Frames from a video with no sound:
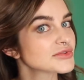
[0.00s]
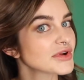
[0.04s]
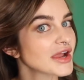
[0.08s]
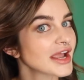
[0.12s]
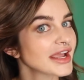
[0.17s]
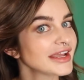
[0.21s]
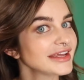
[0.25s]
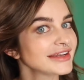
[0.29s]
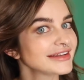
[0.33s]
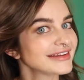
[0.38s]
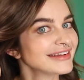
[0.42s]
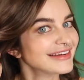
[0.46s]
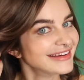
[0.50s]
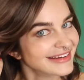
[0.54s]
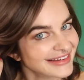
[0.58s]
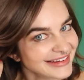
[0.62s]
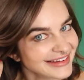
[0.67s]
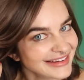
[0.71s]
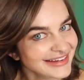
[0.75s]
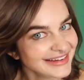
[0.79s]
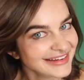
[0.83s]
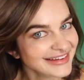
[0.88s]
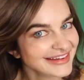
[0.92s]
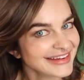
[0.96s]
right?
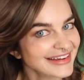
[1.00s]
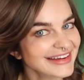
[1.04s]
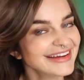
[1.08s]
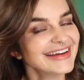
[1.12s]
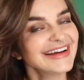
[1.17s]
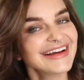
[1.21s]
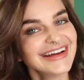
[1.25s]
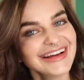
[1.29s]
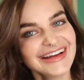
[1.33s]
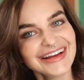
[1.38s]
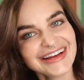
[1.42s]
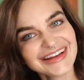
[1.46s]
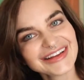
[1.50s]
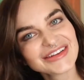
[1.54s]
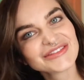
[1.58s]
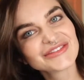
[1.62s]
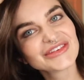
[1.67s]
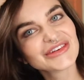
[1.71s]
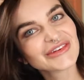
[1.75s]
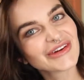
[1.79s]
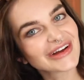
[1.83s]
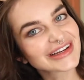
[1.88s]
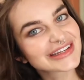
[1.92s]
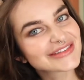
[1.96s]
If
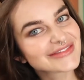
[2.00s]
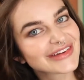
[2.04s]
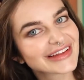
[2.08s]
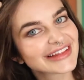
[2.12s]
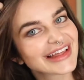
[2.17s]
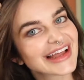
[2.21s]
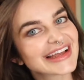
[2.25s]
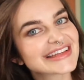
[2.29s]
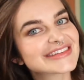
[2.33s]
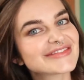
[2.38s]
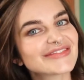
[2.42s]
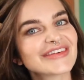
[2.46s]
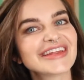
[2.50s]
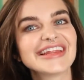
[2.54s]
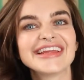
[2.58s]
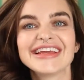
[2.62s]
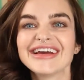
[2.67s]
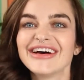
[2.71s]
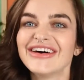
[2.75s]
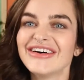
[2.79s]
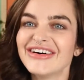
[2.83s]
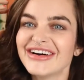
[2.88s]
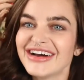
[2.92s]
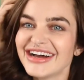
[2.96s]
you watched my last video.